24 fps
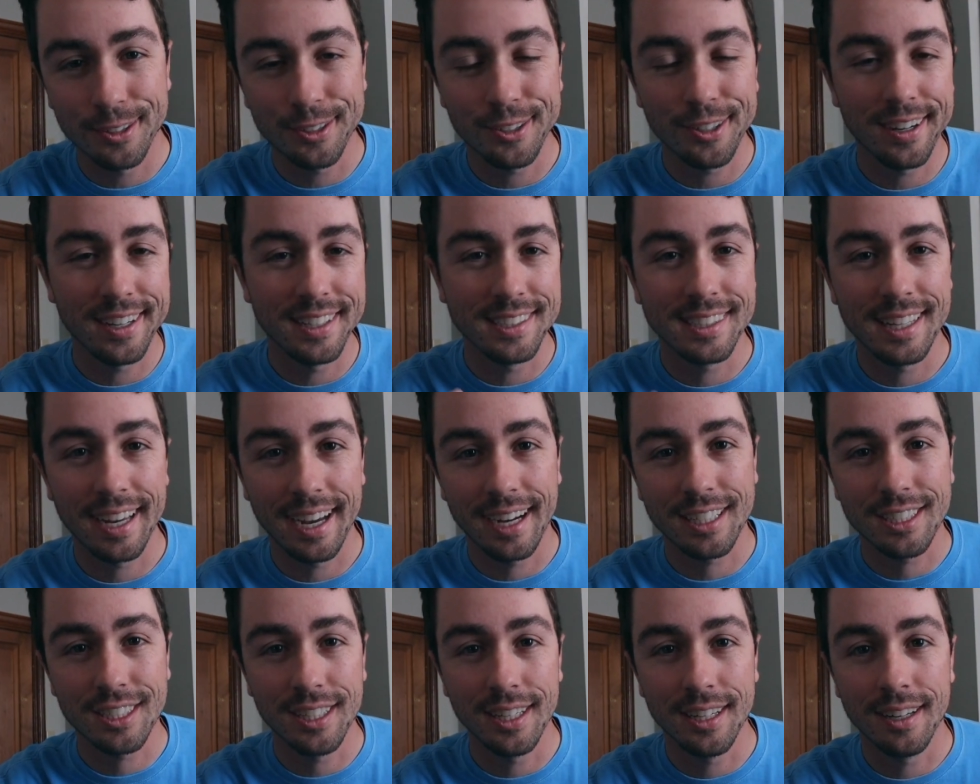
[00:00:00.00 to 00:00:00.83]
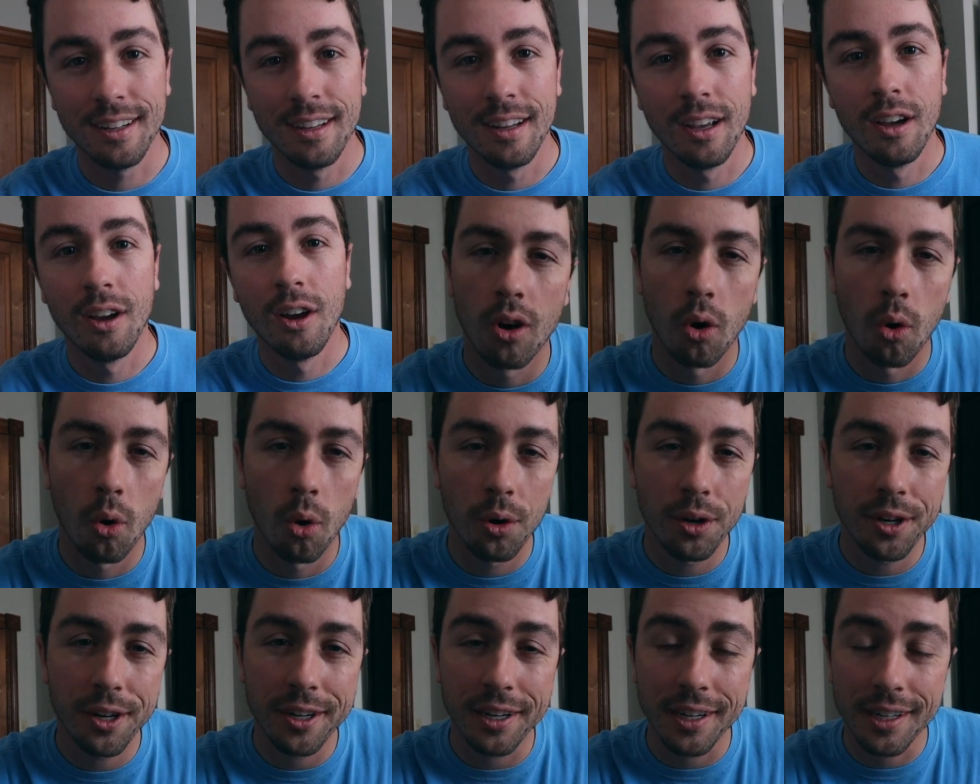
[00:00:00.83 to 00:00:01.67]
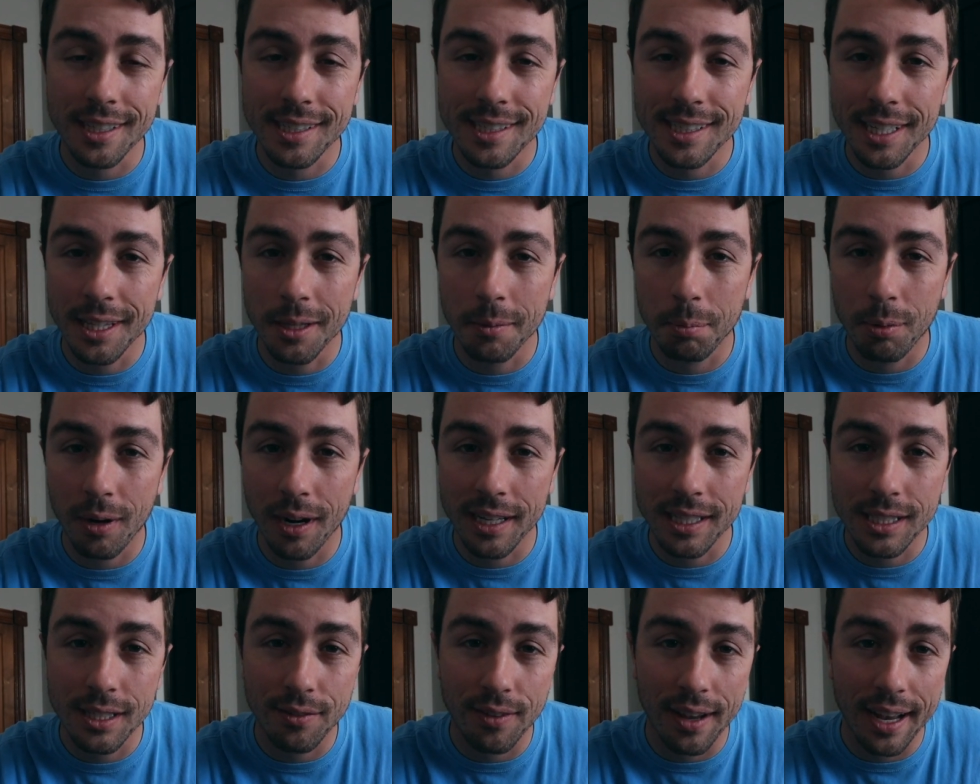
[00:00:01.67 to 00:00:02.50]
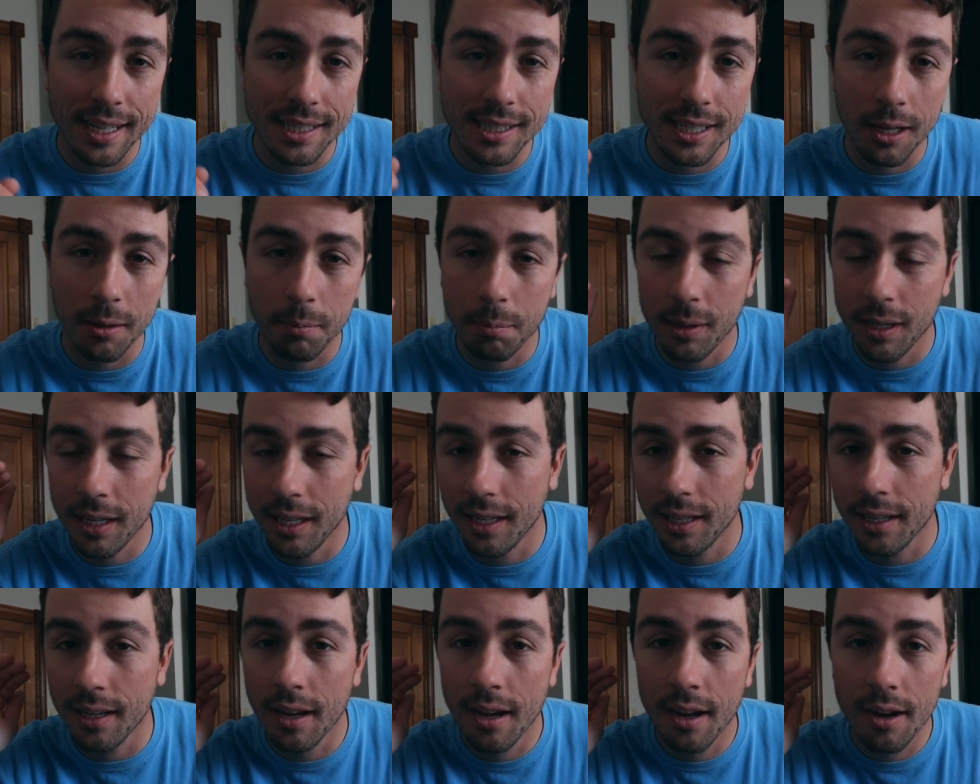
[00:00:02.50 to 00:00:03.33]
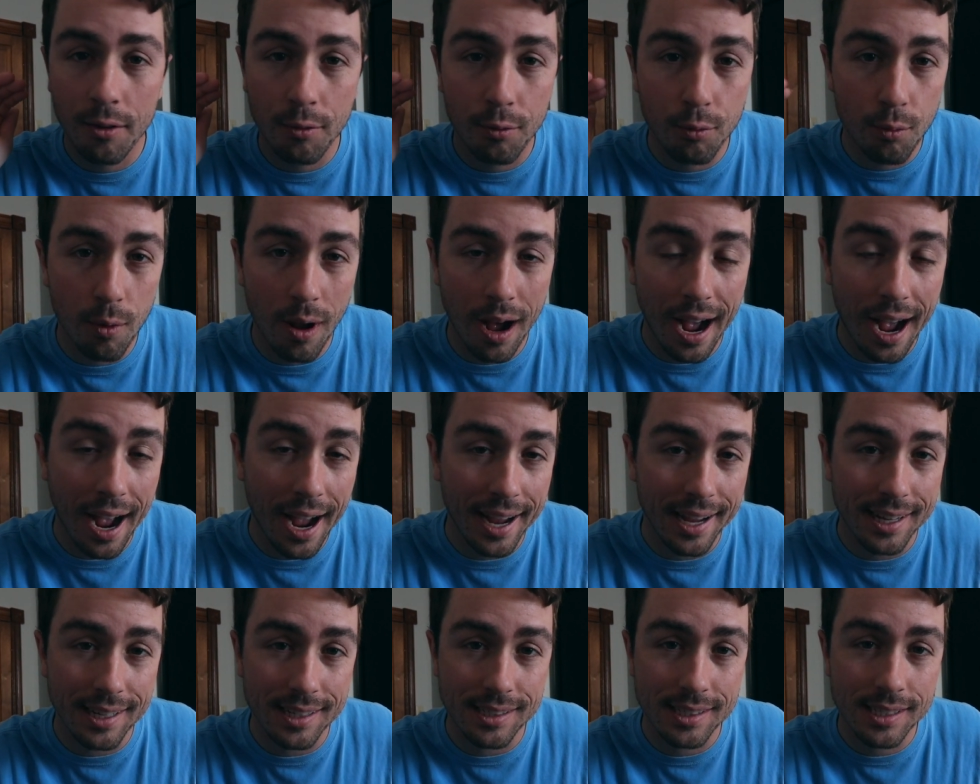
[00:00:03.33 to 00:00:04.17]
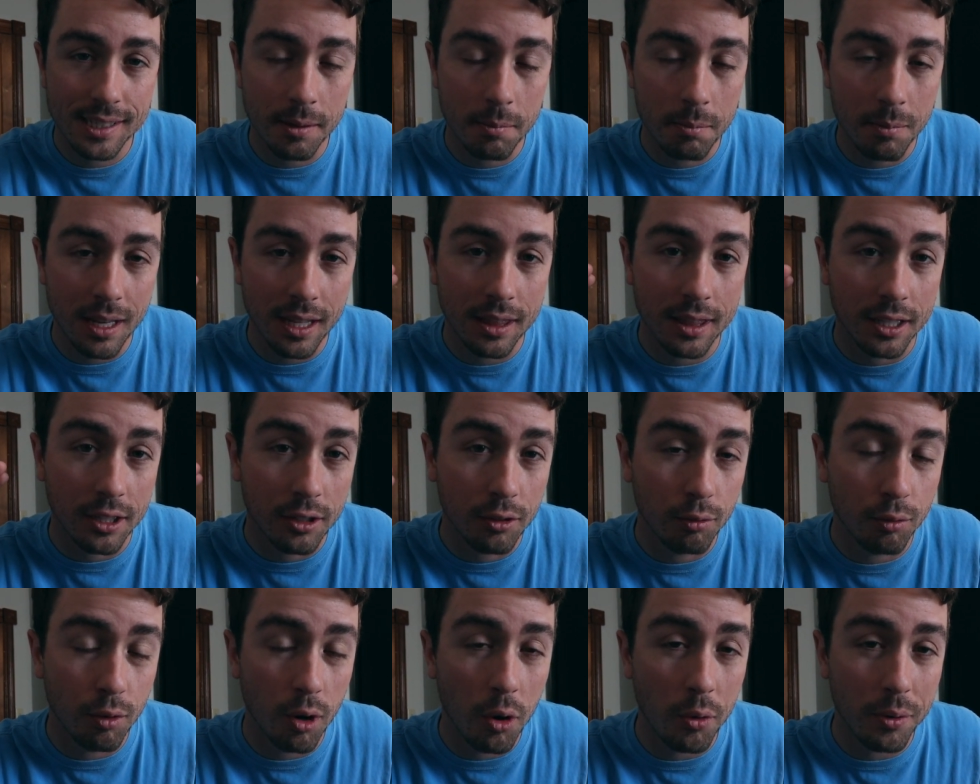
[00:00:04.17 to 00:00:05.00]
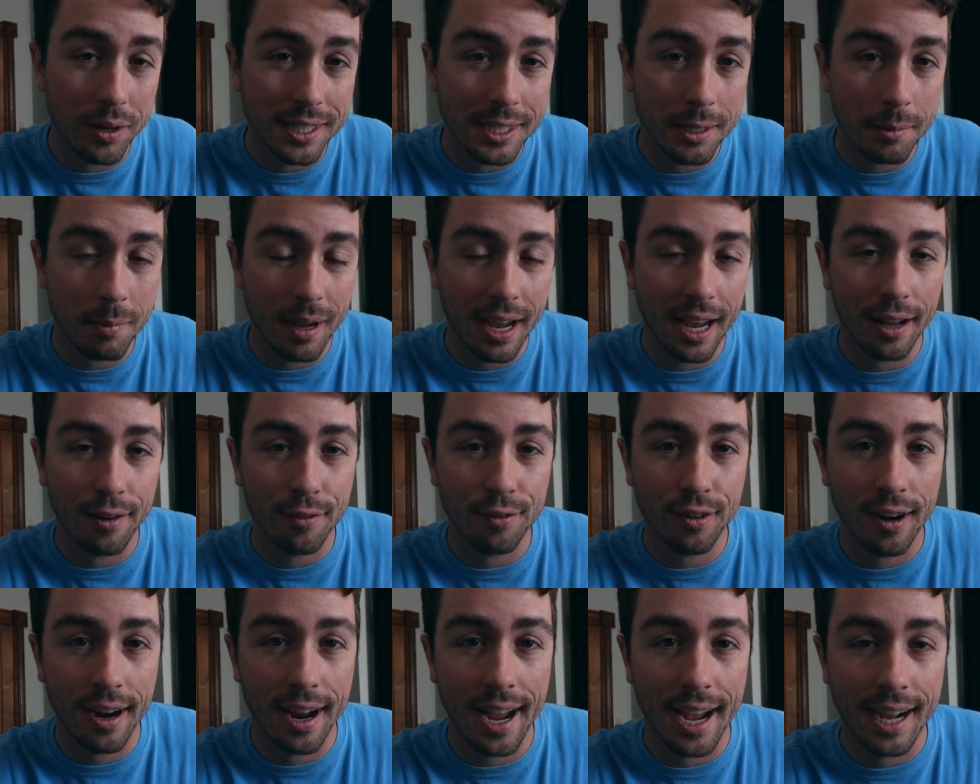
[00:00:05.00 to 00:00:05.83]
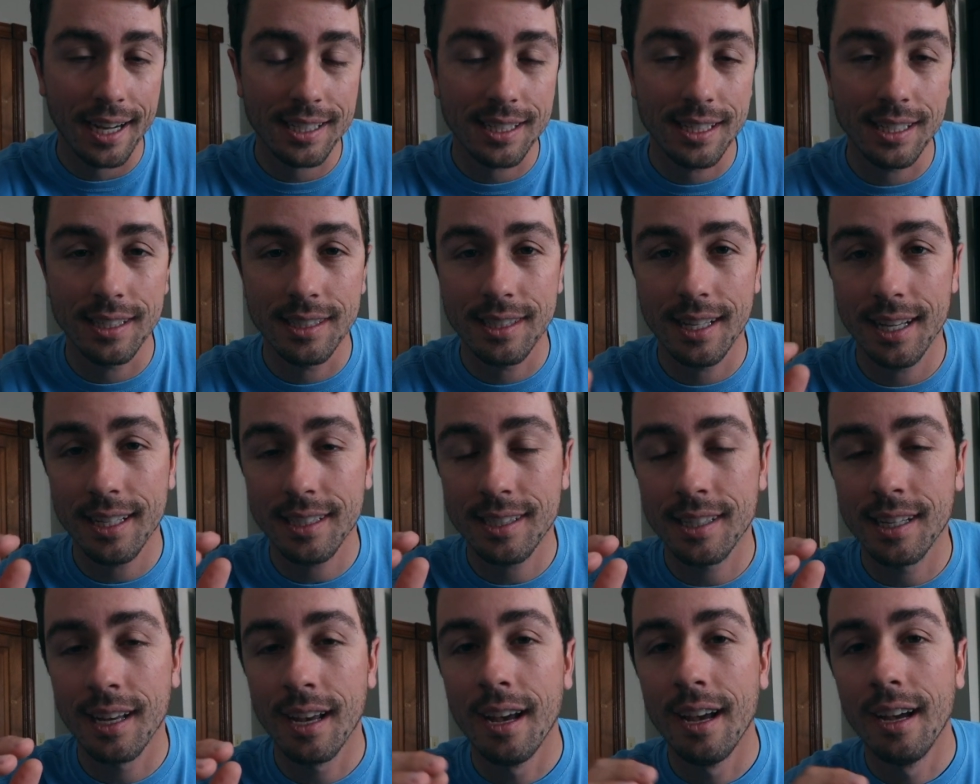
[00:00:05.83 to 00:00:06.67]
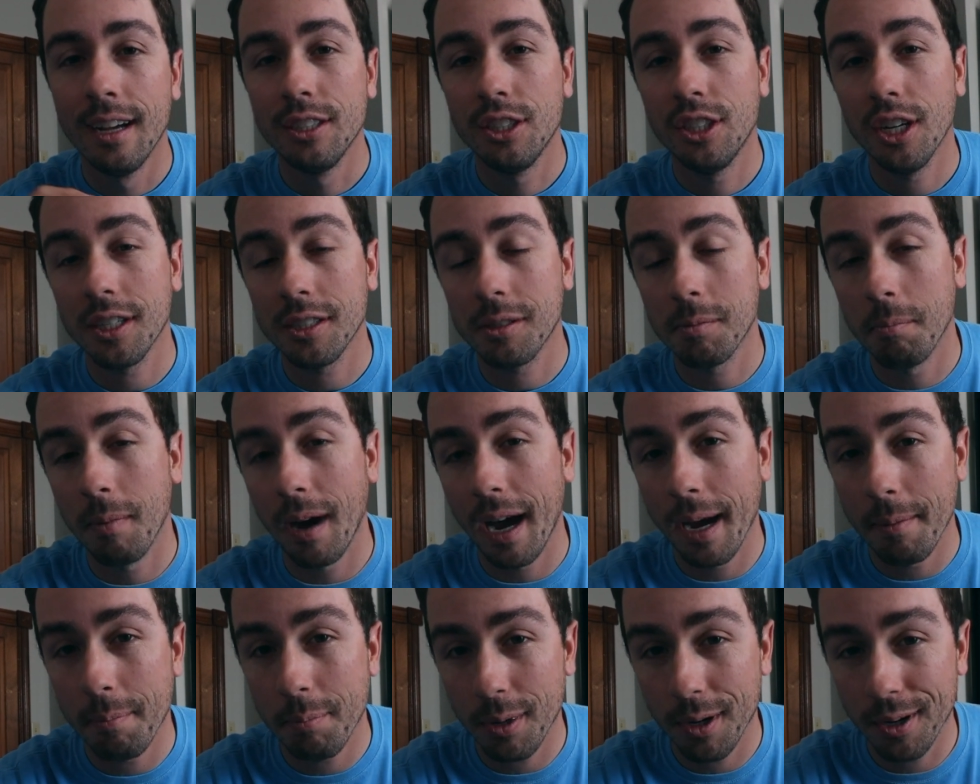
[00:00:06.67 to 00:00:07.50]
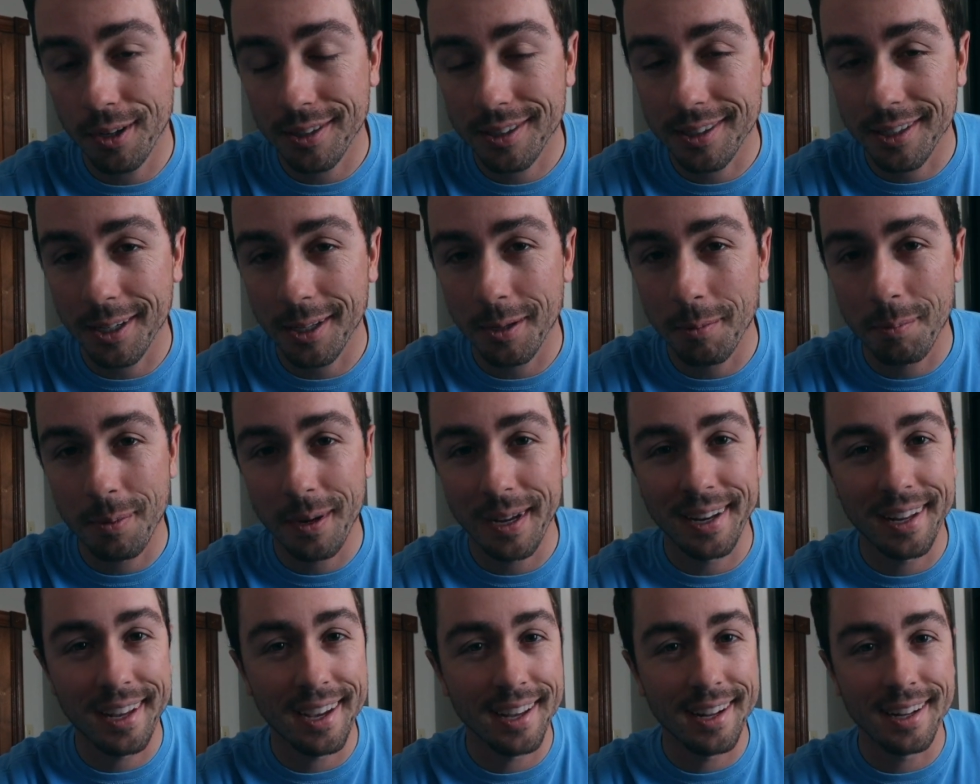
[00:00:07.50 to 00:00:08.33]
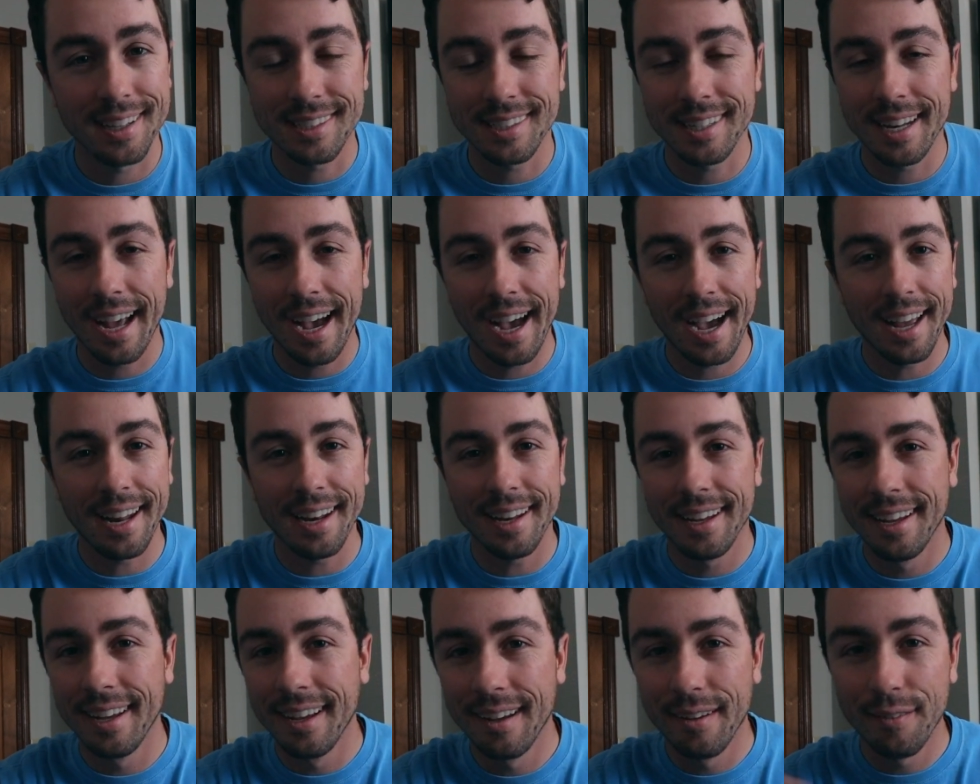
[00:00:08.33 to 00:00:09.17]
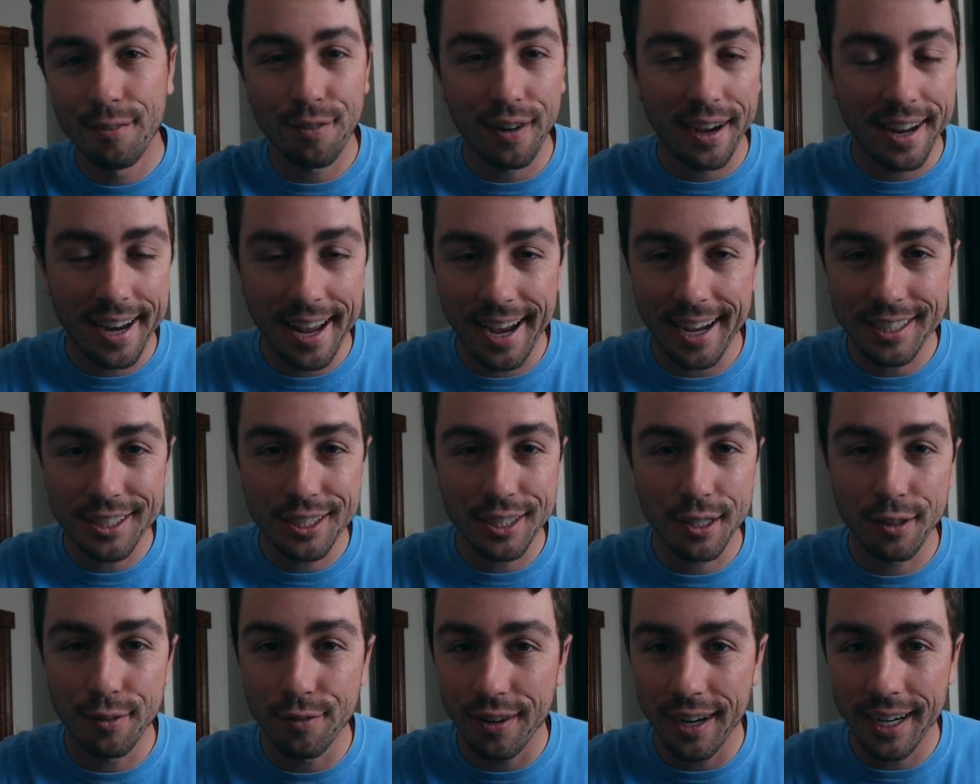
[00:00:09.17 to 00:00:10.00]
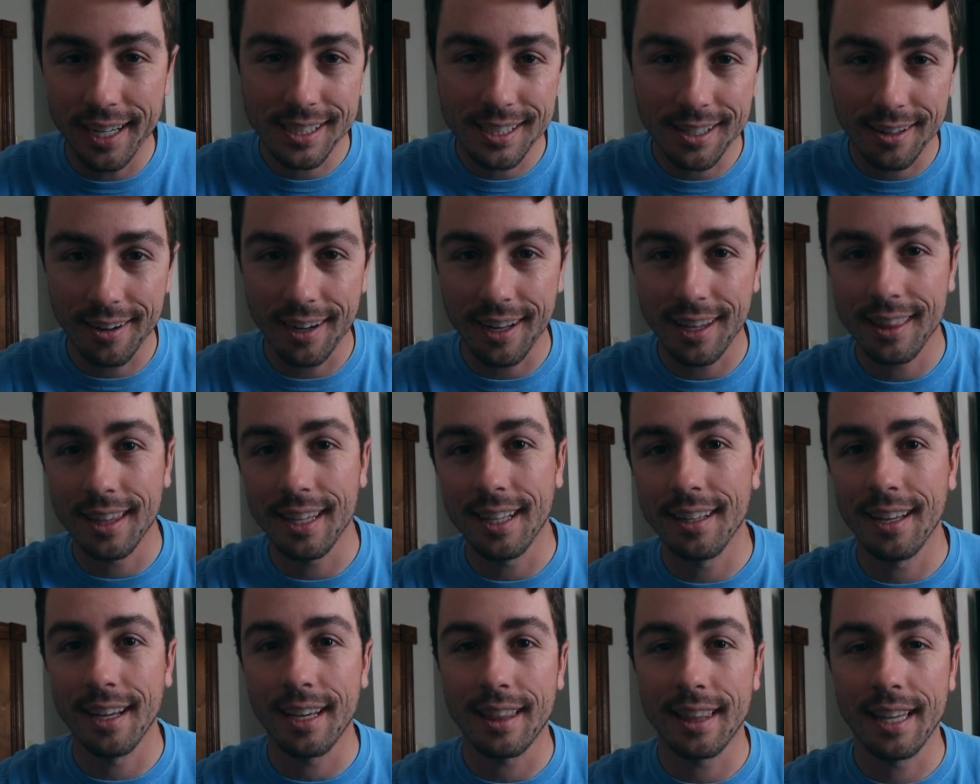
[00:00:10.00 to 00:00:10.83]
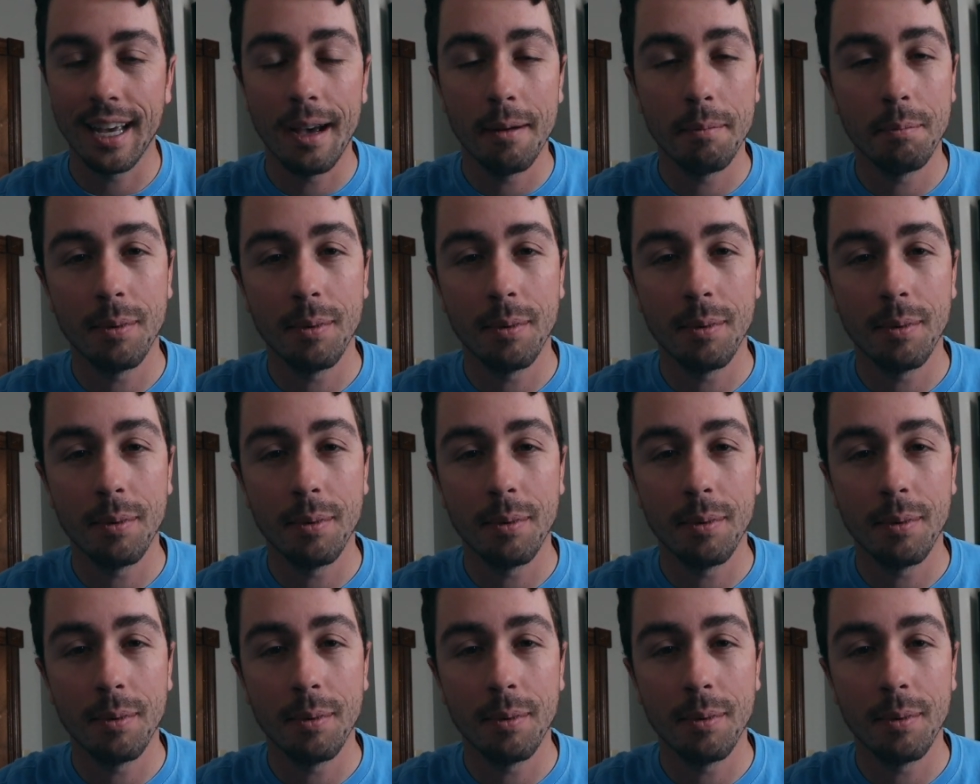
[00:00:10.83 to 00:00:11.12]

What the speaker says: transaction, or you're going to see the price of SLP rise to meet the growing demand for Axies. That's just my personal opinion. It's not financial advice or anything like that,